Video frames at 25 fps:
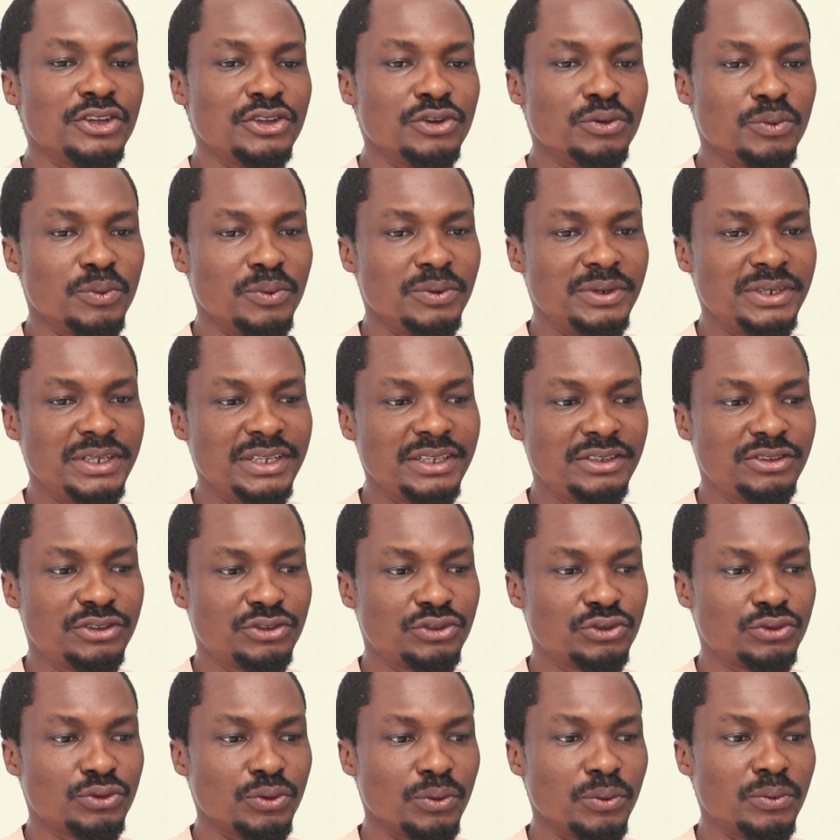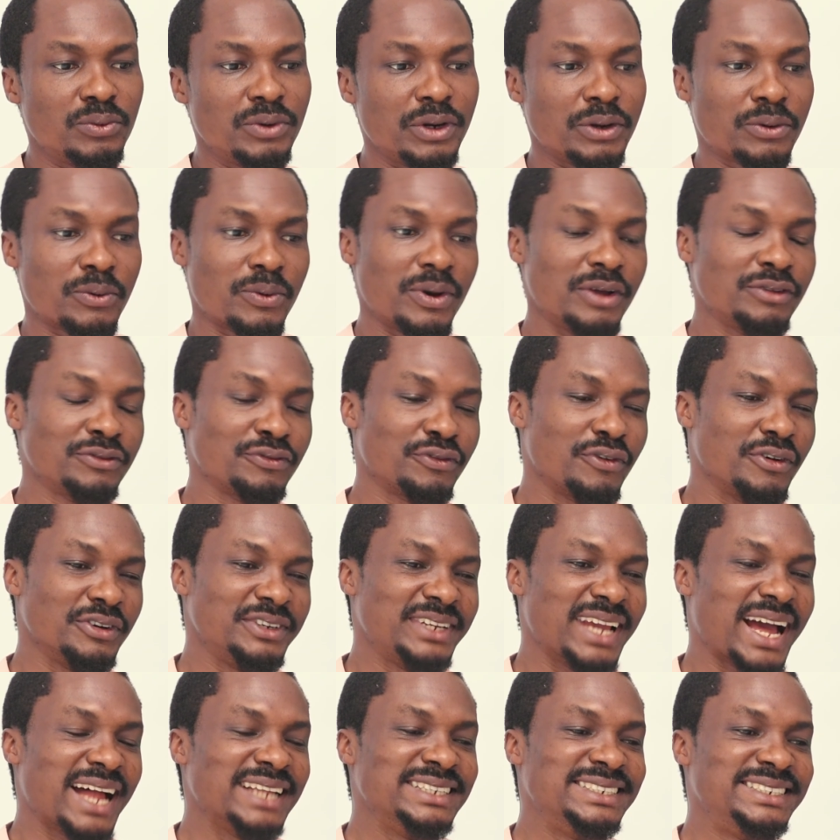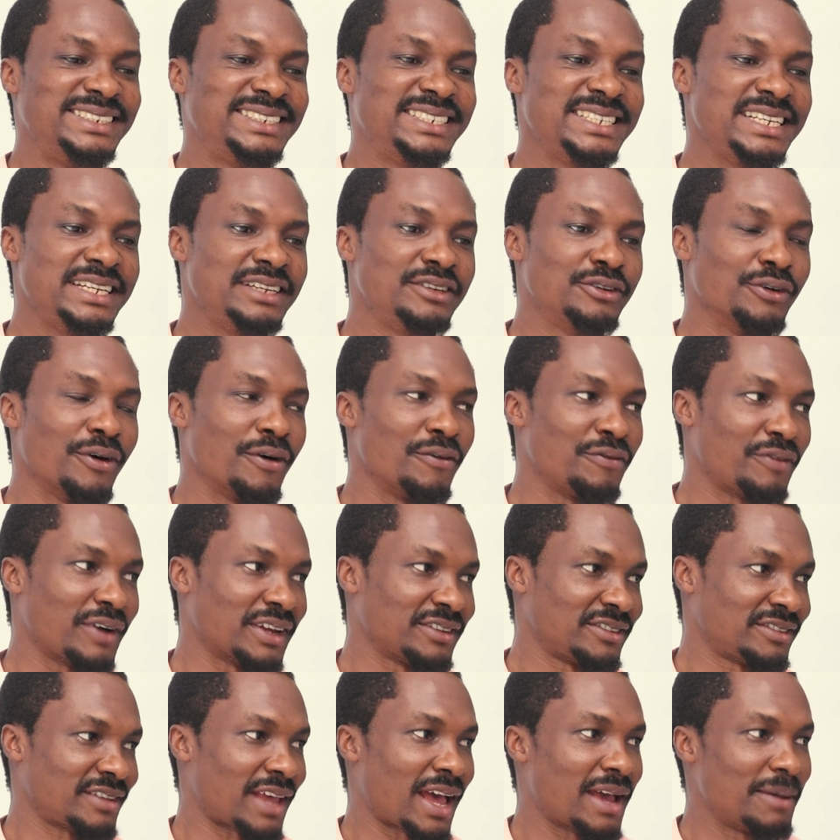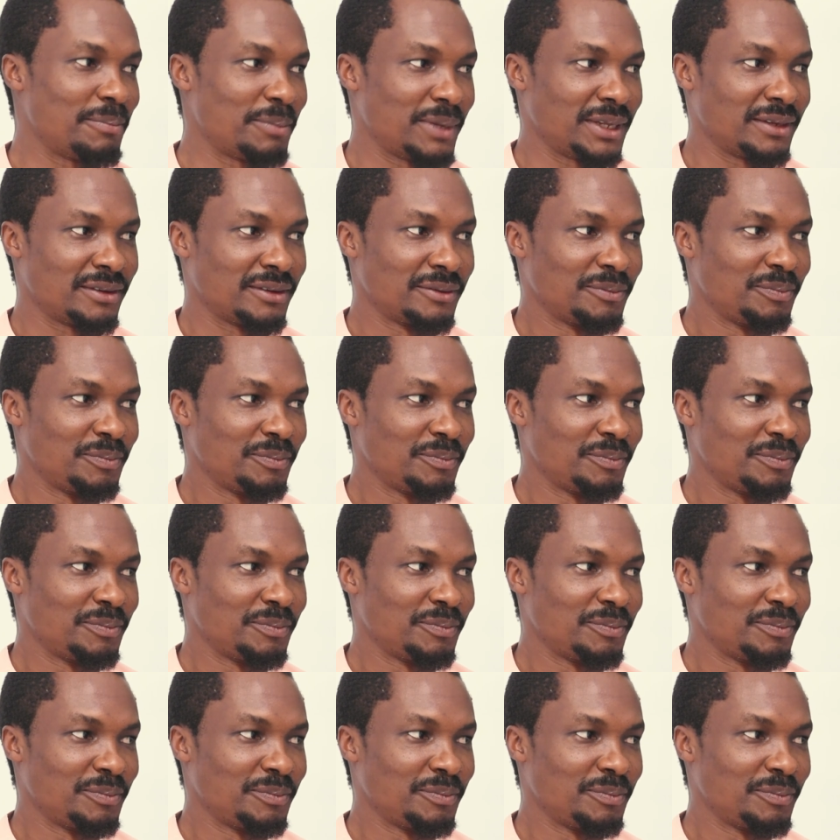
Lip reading: you will need to request for their deed of assignment.